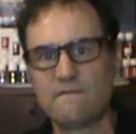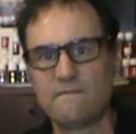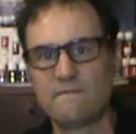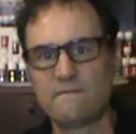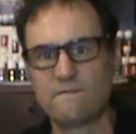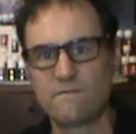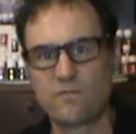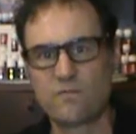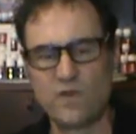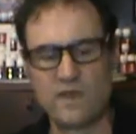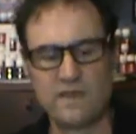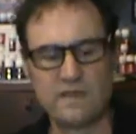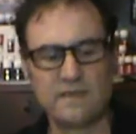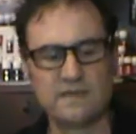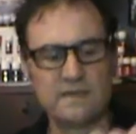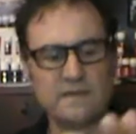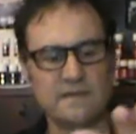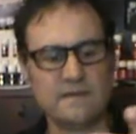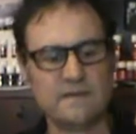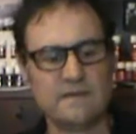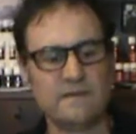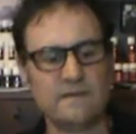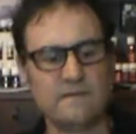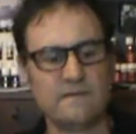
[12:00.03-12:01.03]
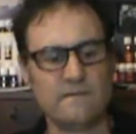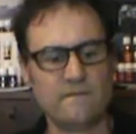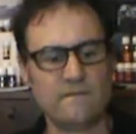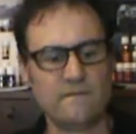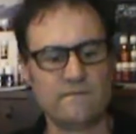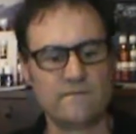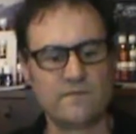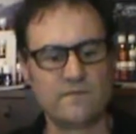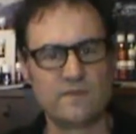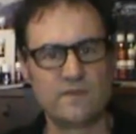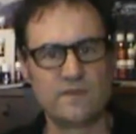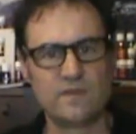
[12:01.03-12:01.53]
free.
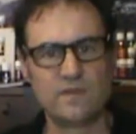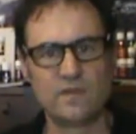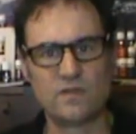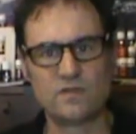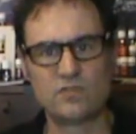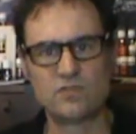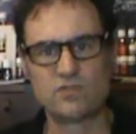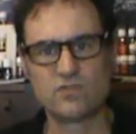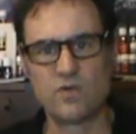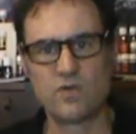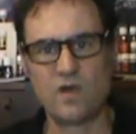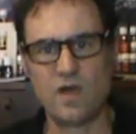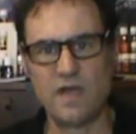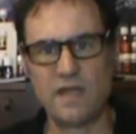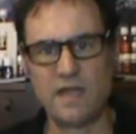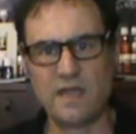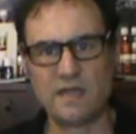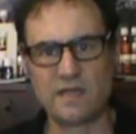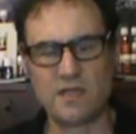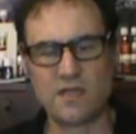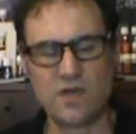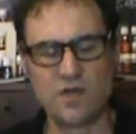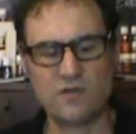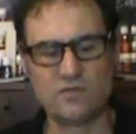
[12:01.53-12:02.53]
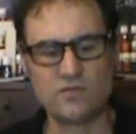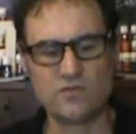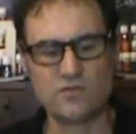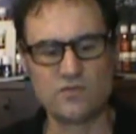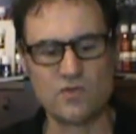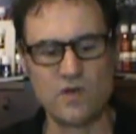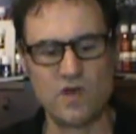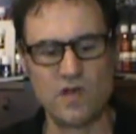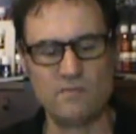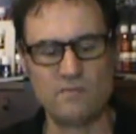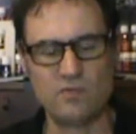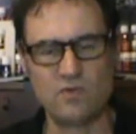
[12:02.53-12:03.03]
The cotton
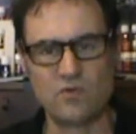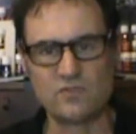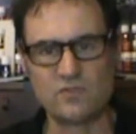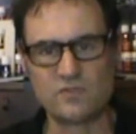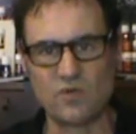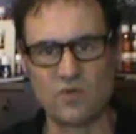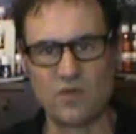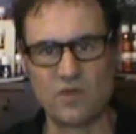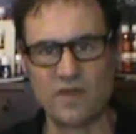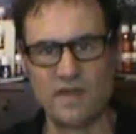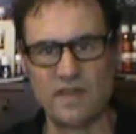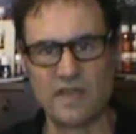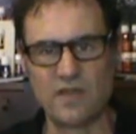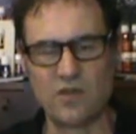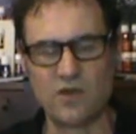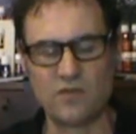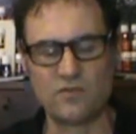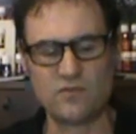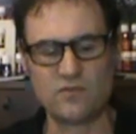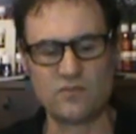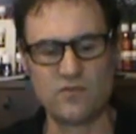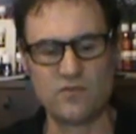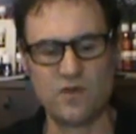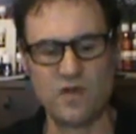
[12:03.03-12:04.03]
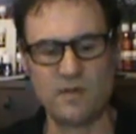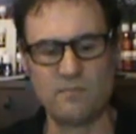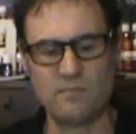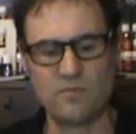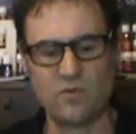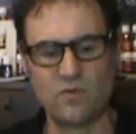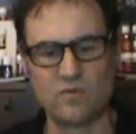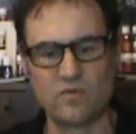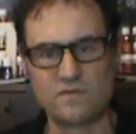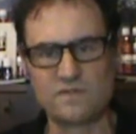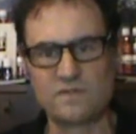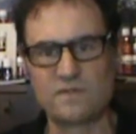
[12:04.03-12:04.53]
dry balls, organic cotton dry
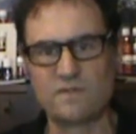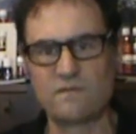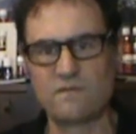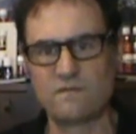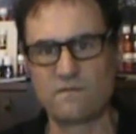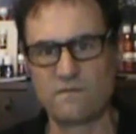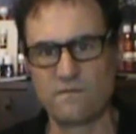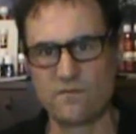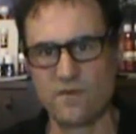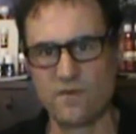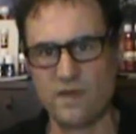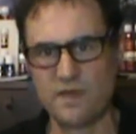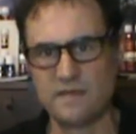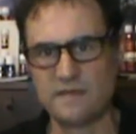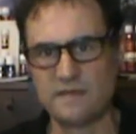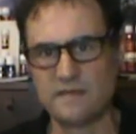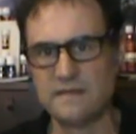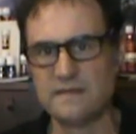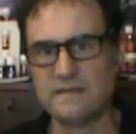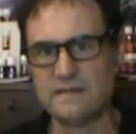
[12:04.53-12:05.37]
balls, free.